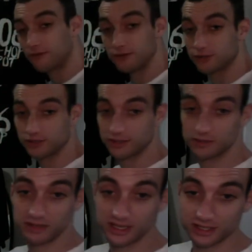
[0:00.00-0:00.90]
Future too,
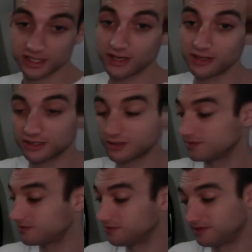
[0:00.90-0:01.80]
man. Shout out to
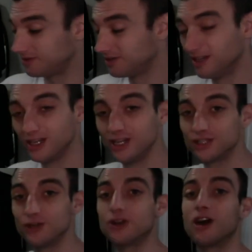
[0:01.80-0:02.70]

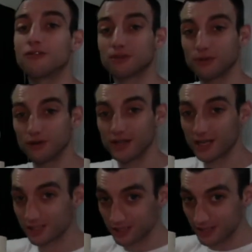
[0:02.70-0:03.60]
Too Comfortable, you
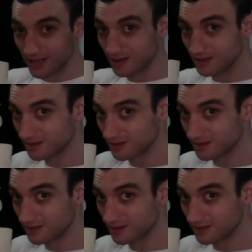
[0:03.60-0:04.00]
guys heard that?